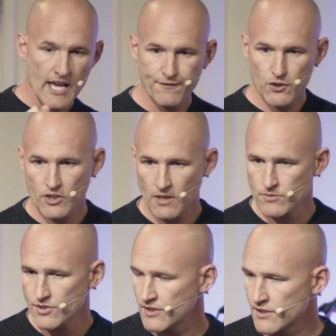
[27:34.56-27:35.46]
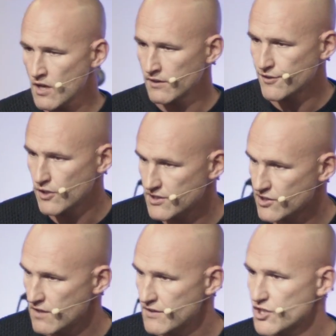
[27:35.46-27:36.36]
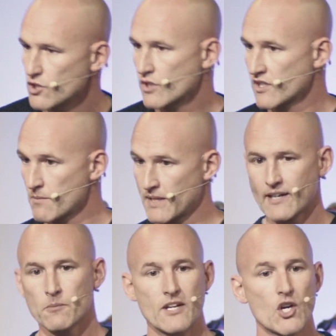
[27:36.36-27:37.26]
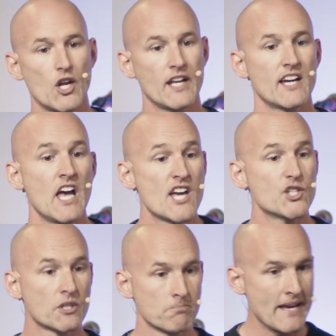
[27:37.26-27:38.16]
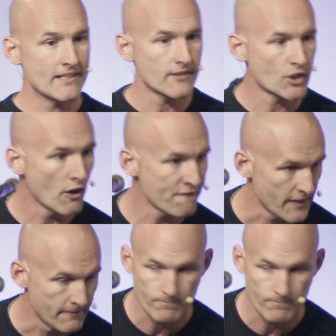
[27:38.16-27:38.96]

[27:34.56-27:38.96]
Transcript: if you come to the 9:30 service, you can come a little bit earlier. You can make the coffee.